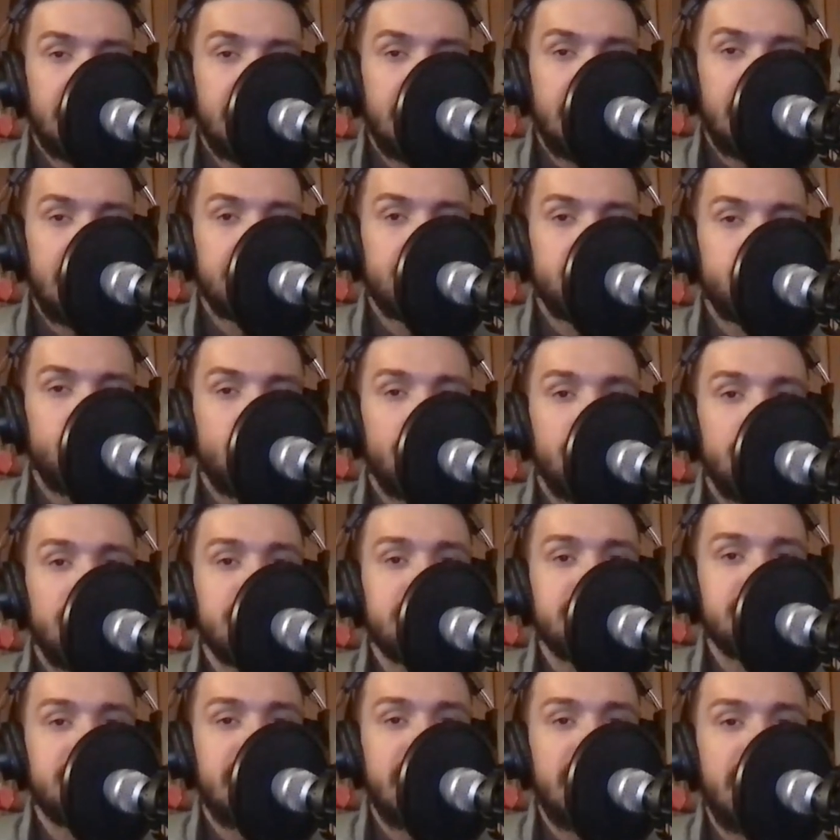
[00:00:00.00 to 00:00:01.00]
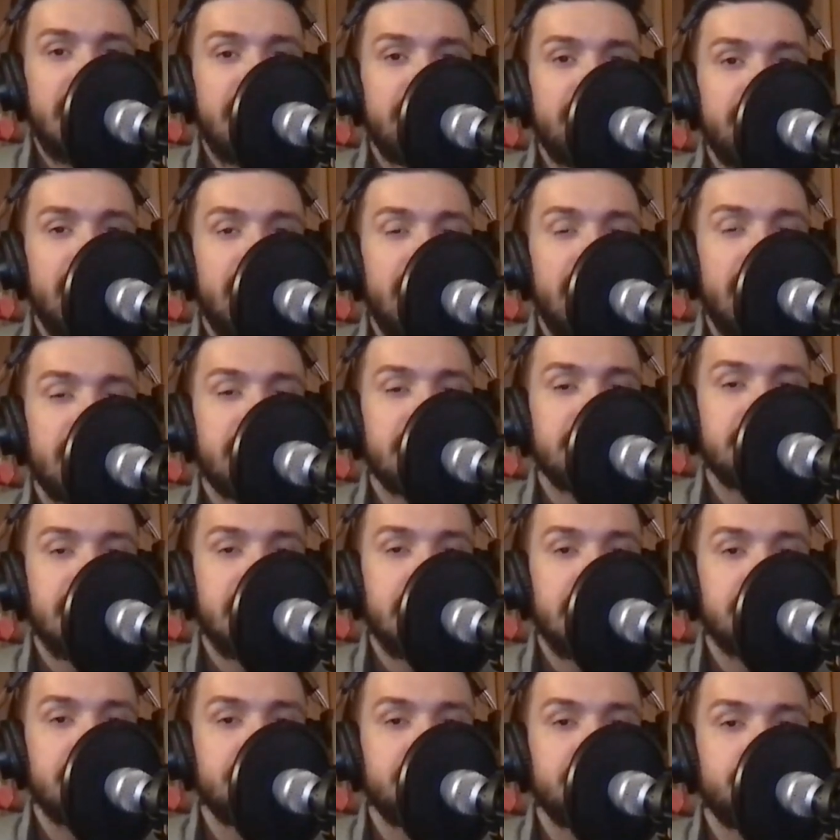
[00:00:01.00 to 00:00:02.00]
New Orleans have had a
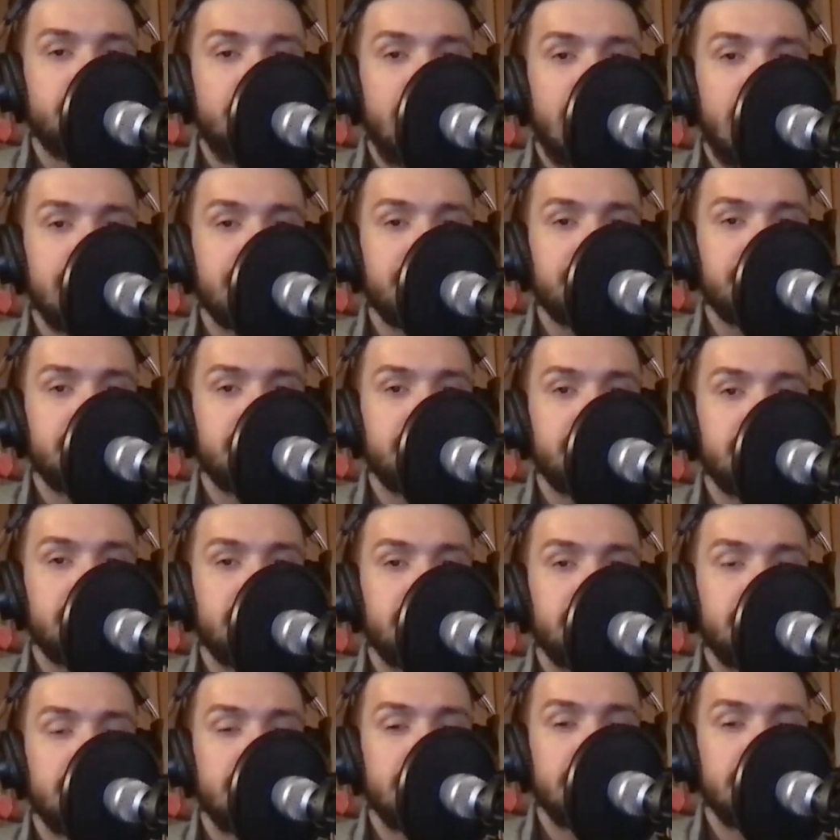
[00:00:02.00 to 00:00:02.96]
talented roster